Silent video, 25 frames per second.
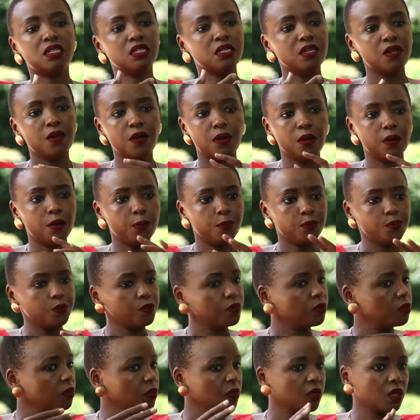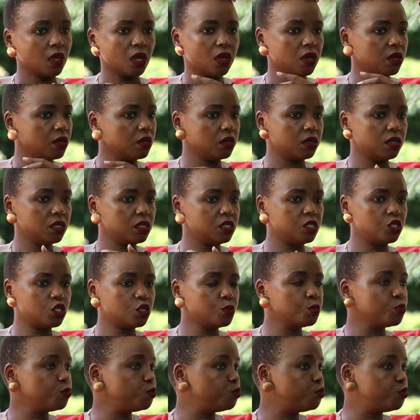Mm-hmm it
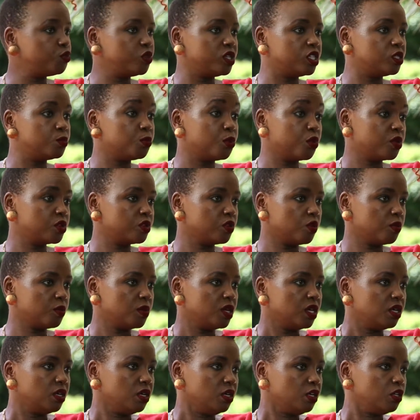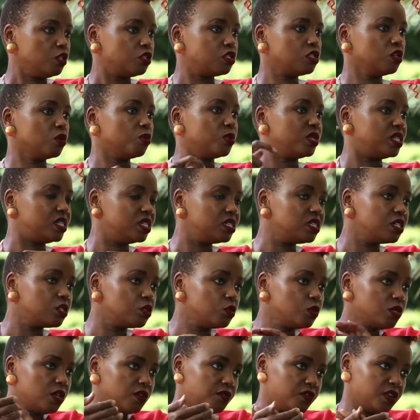just breeds boredom. Mm-hmm. So we did the
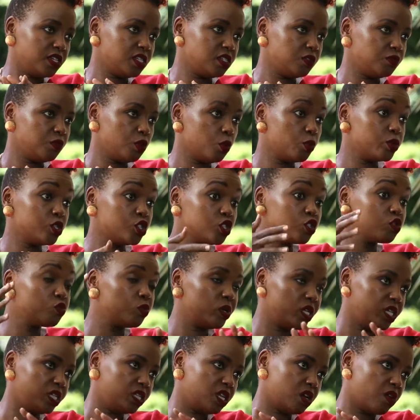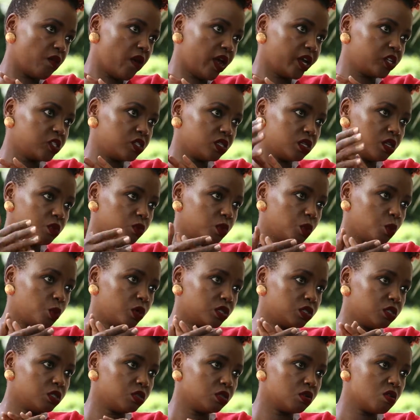two-day festival, which is really the direction that we
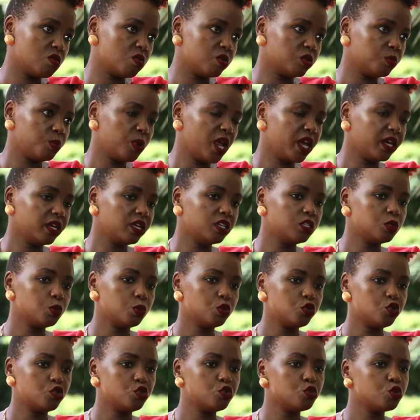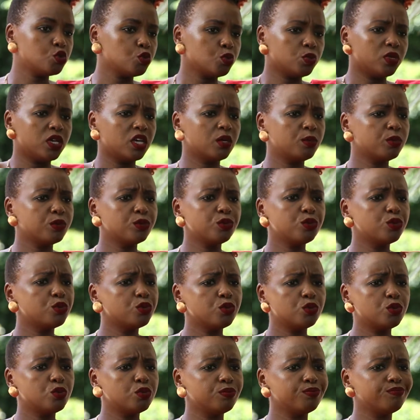wanted to go with blankets, which is to be able to
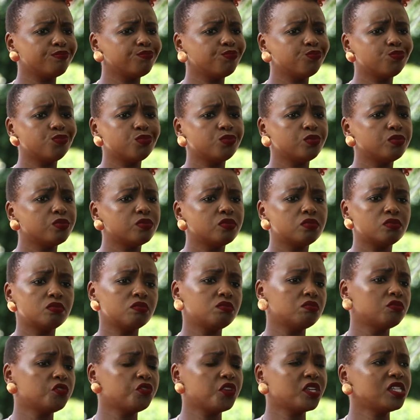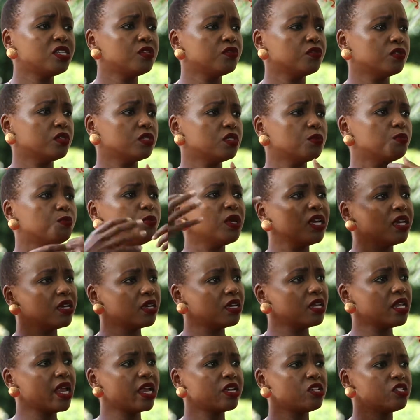do um, festivals,
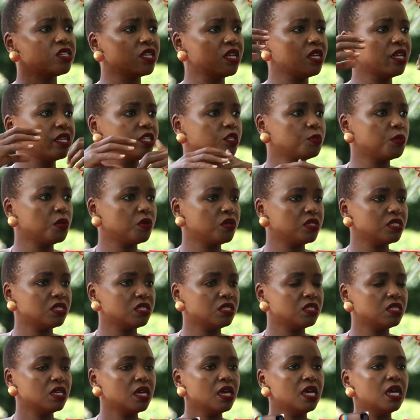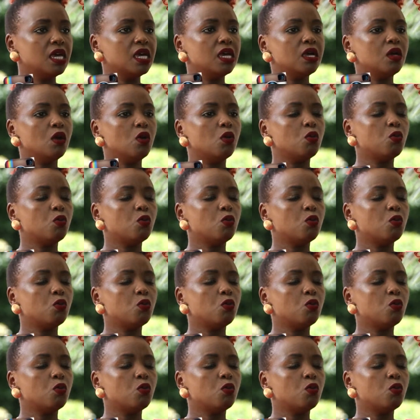big, large-scale experiences. Yeah.